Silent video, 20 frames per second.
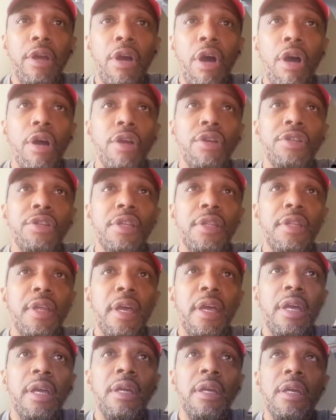cars that
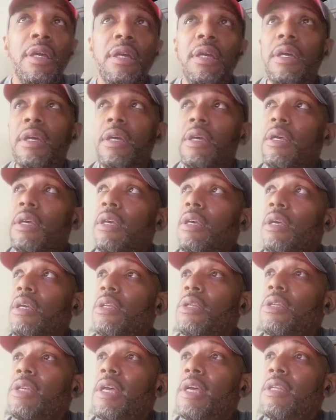they
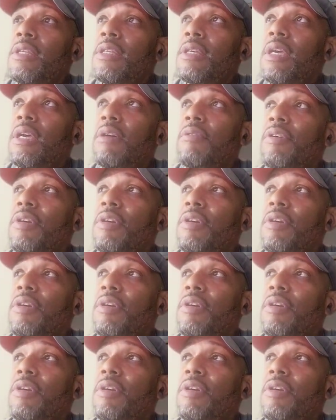tend to give